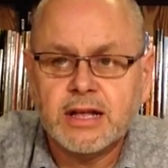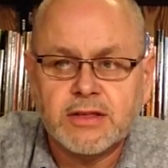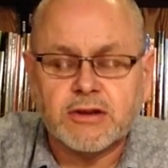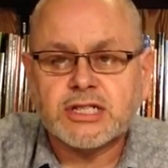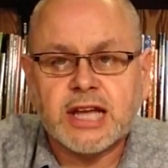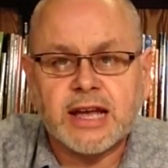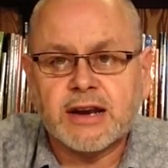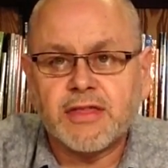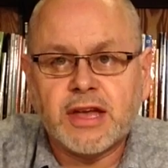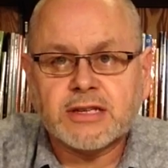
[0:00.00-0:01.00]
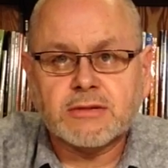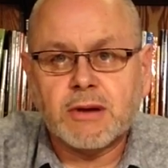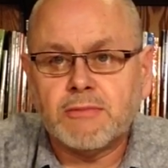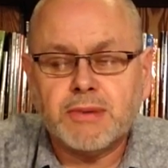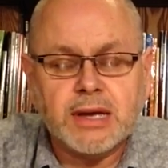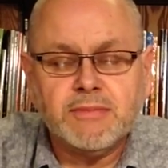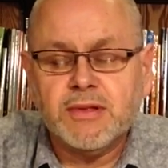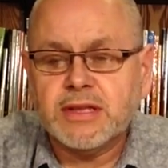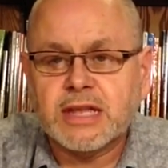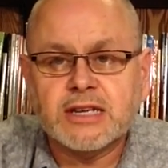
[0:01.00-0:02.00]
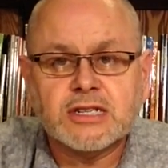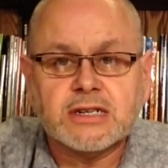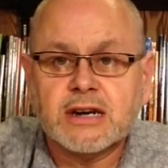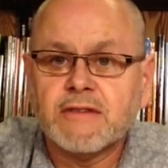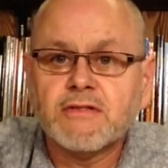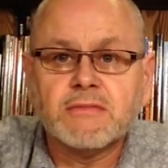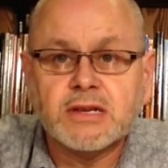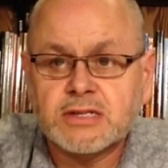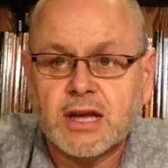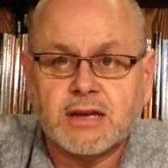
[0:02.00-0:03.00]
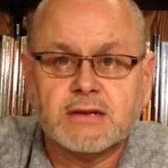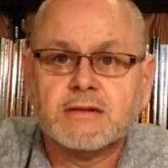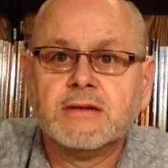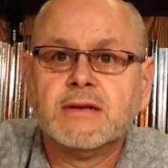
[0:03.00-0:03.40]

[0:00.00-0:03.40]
They're saying things about people that they should never be saying.